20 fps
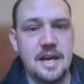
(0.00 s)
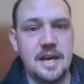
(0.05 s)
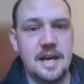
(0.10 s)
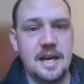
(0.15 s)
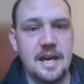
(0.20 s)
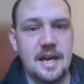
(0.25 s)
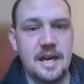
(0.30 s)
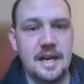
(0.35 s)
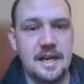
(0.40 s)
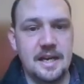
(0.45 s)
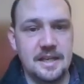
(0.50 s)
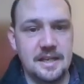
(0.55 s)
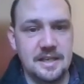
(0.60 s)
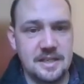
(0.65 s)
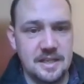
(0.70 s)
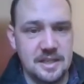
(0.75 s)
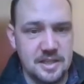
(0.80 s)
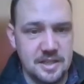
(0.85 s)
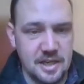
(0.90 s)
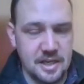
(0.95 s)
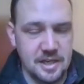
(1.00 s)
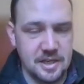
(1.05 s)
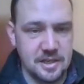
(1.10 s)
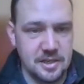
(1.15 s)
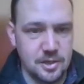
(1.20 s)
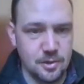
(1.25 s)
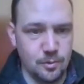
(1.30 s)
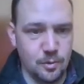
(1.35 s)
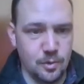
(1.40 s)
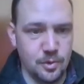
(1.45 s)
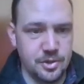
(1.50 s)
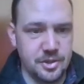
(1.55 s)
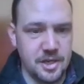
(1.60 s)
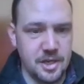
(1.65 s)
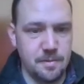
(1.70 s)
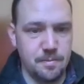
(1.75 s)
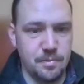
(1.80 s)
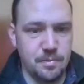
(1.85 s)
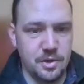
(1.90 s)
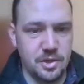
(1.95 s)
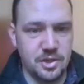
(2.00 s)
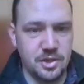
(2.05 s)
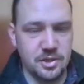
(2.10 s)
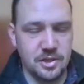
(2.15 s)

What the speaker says: and send towards Edinburgh